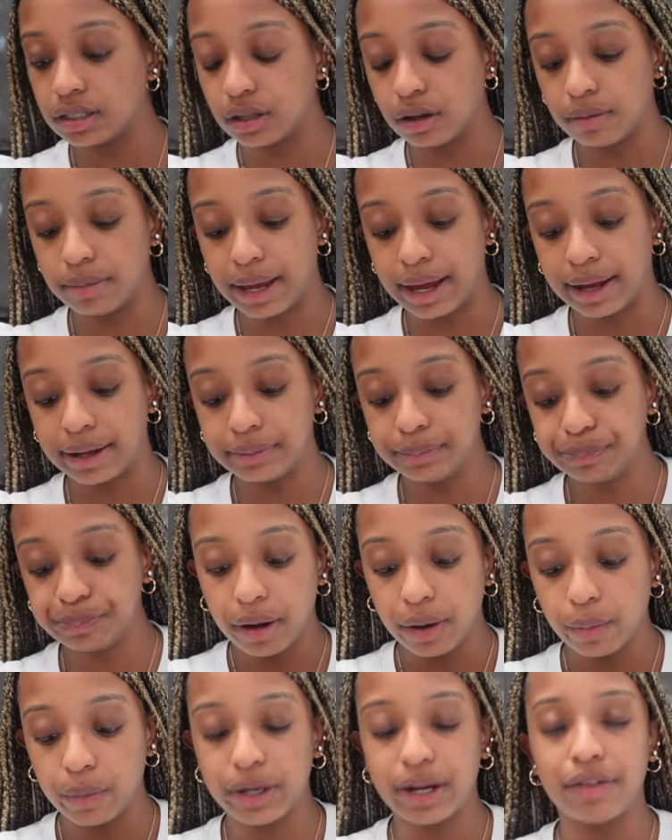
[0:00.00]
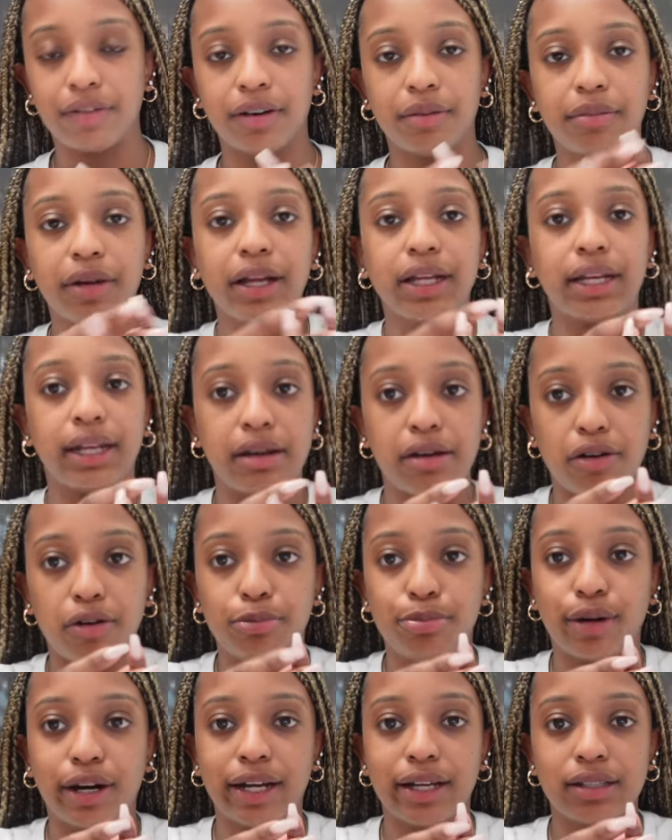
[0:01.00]
so bad. But whenever my nail
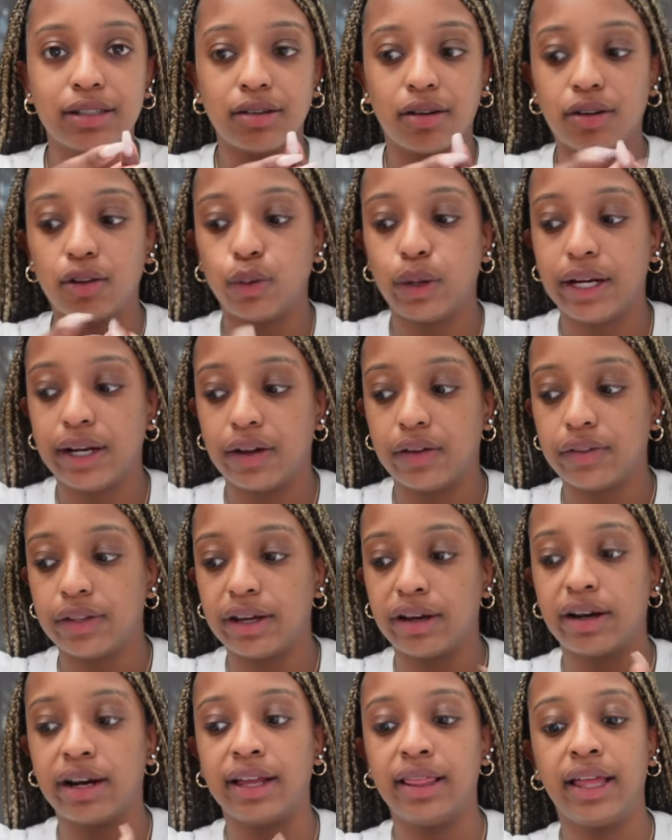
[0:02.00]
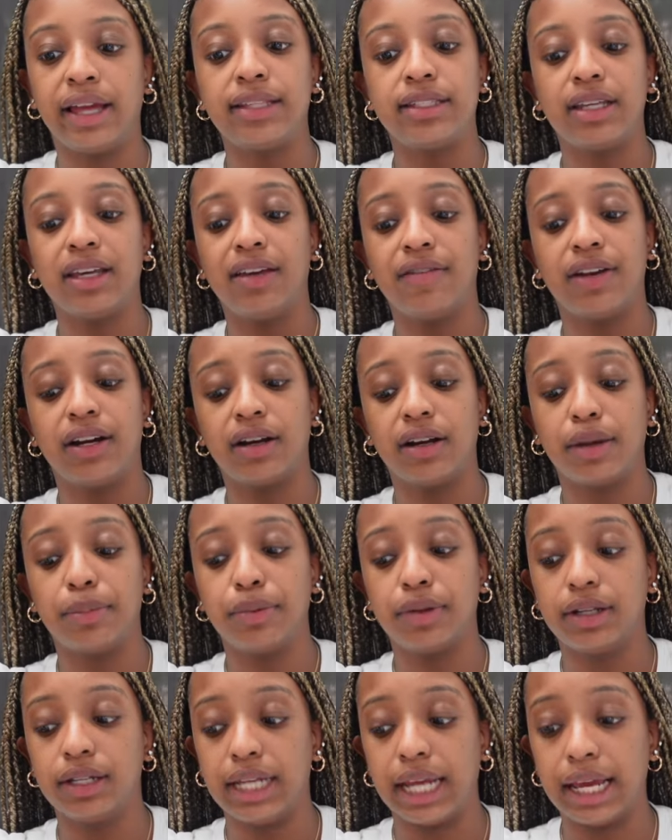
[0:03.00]
breaks all the way down there, I like to give it a
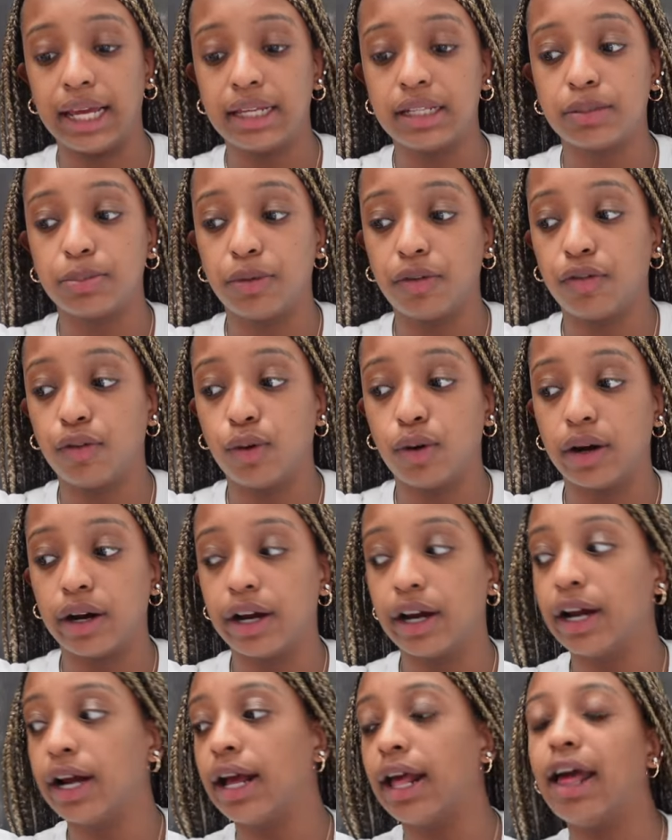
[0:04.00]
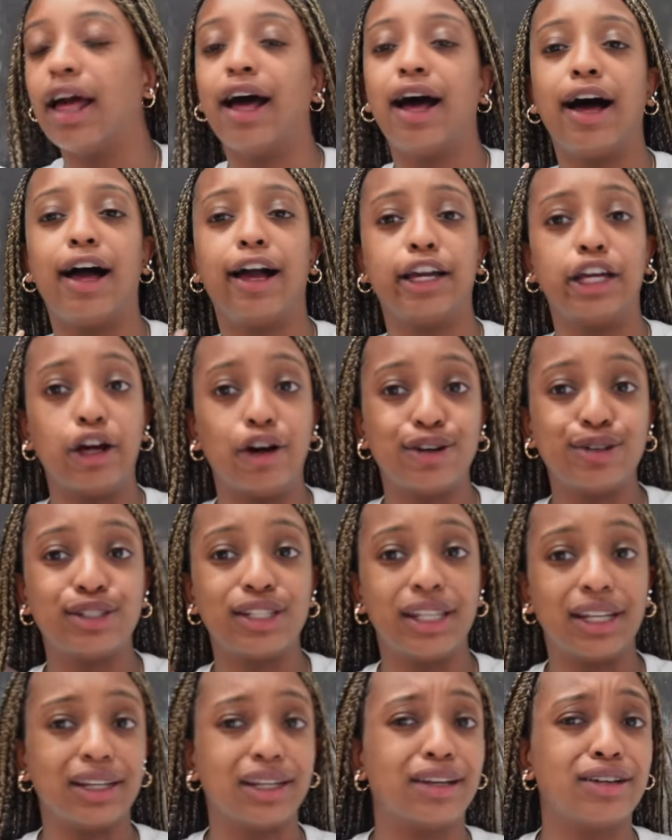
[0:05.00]
couple of days before I go to
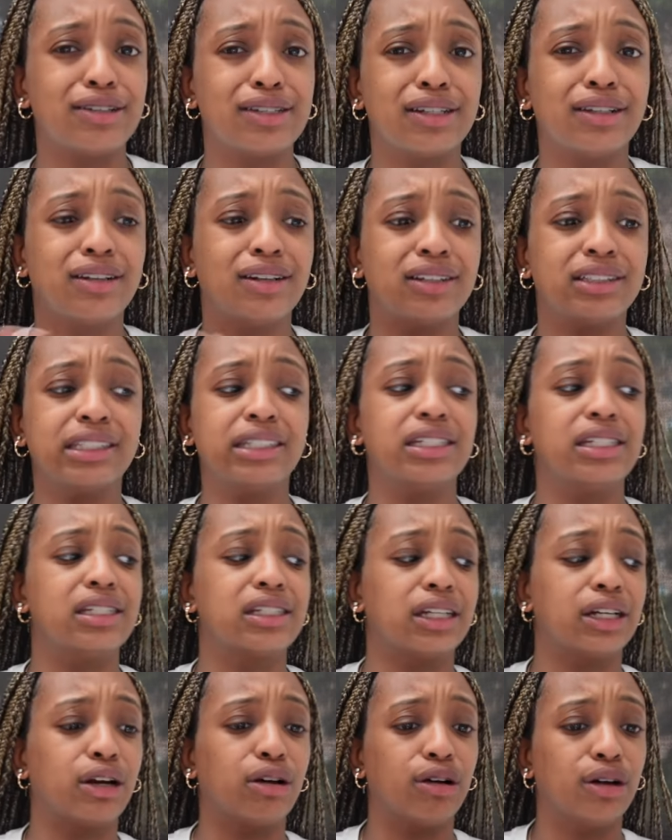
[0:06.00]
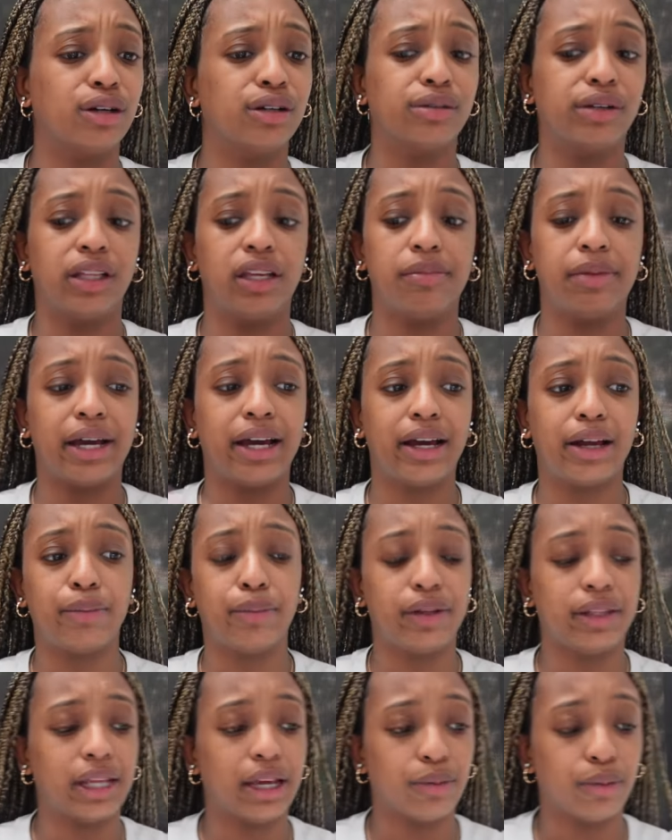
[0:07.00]
the nail salon because it's gonna hurt really bad
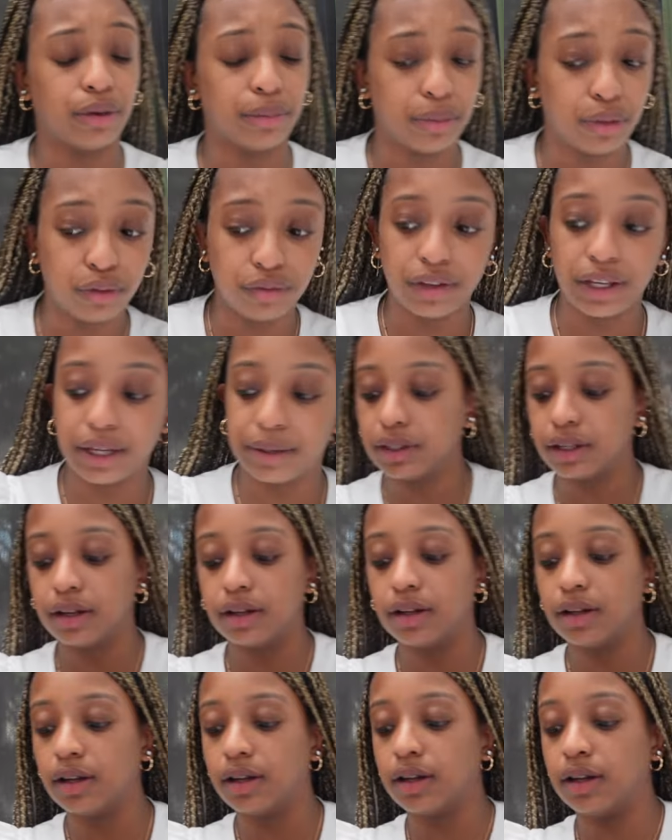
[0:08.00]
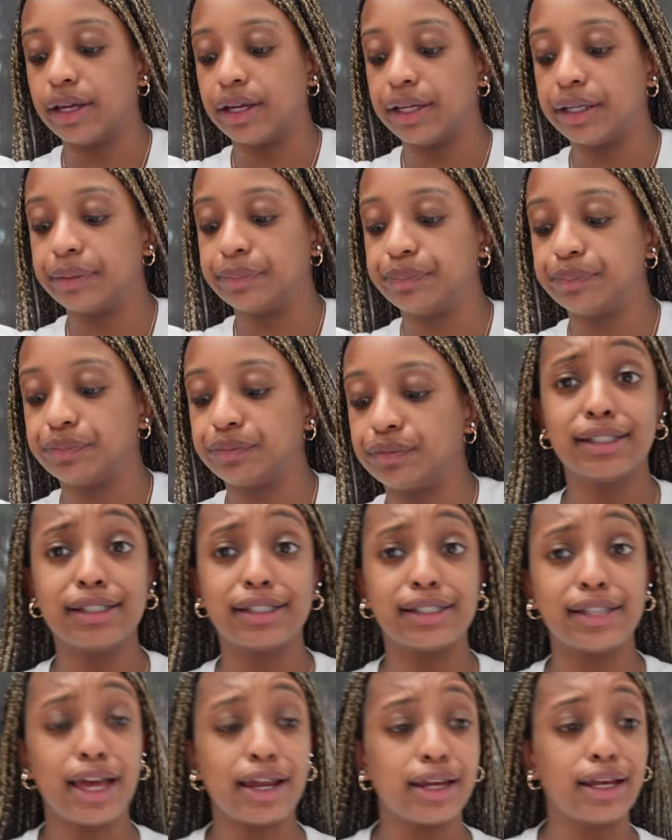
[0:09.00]
when they remove it. But just
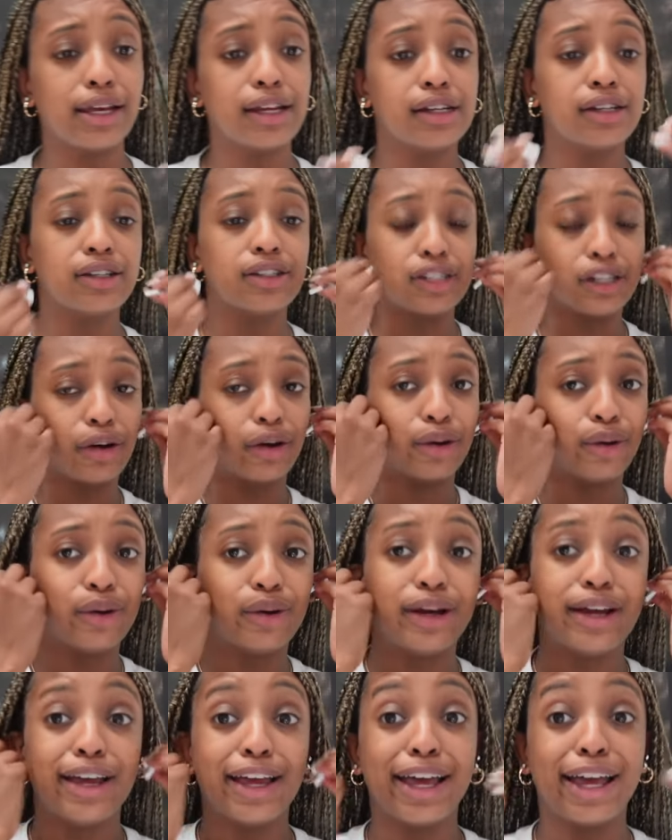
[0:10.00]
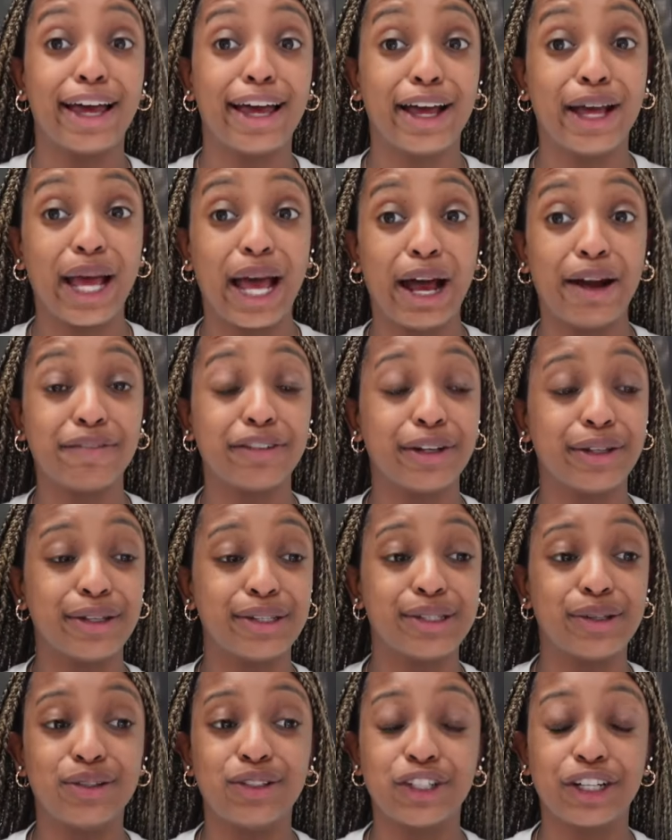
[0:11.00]
studying, so after the
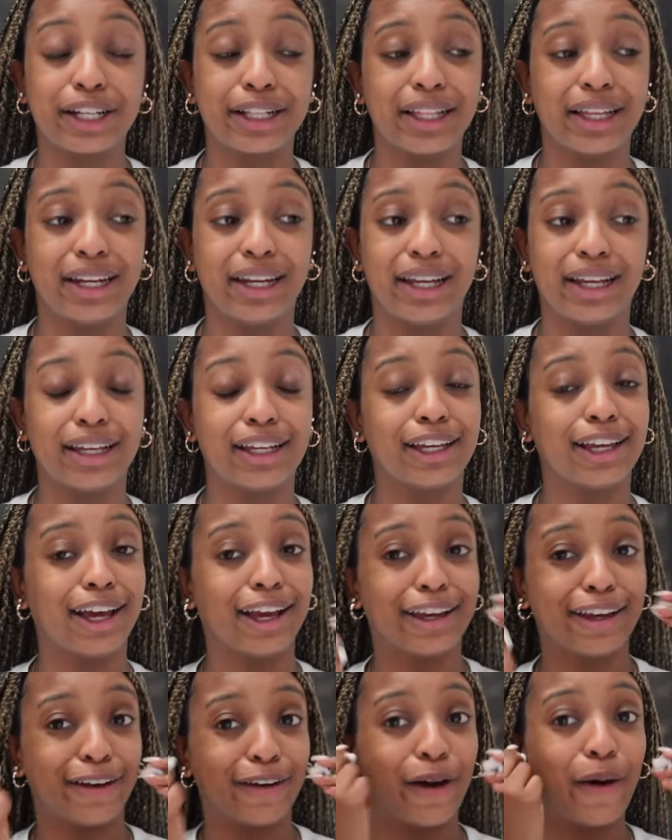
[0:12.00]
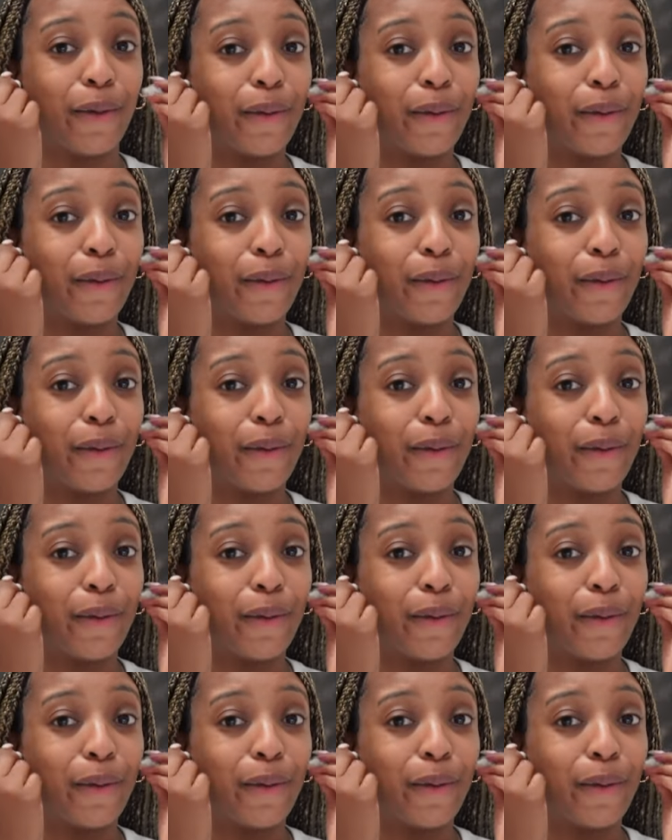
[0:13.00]
Suture Clinic, I can go